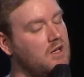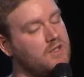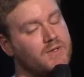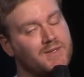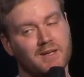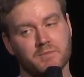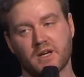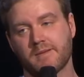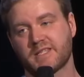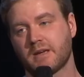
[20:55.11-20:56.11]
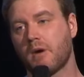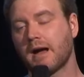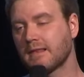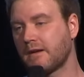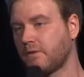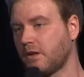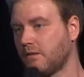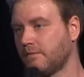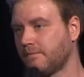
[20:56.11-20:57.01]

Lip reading: And so sometimes they might love you.